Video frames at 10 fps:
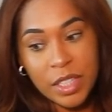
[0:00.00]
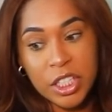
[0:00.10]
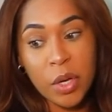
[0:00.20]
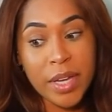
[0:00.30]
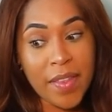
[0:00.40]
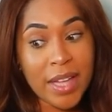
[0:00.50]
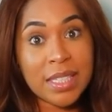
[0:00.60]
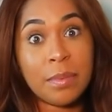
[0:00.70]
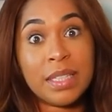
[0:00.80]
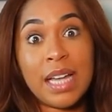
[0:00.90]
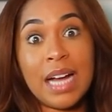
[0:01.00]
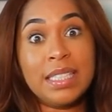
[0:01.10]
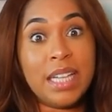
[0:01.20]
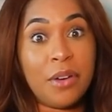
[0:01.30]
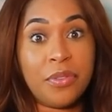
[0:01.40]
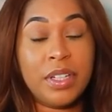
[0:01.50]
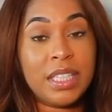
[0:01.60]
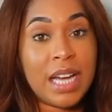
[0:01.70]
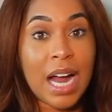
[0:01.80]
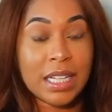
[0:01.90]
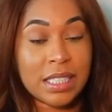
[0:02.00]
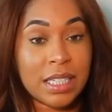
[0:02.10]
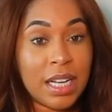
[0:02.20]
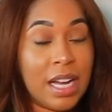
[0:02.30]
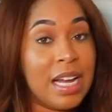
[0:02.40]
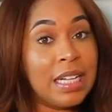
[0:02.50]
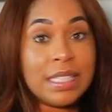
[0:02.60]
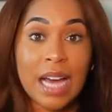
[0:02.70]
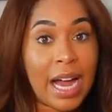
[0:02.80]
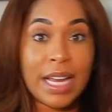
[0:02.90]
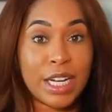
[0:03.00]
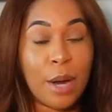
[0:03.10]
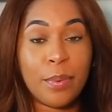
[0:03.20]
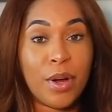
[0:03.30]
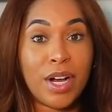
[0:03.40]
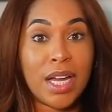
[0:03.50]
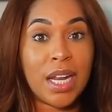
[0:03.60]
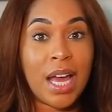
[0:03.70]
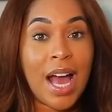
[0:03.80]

So yeah, that's something that I definitely had to tighten up on.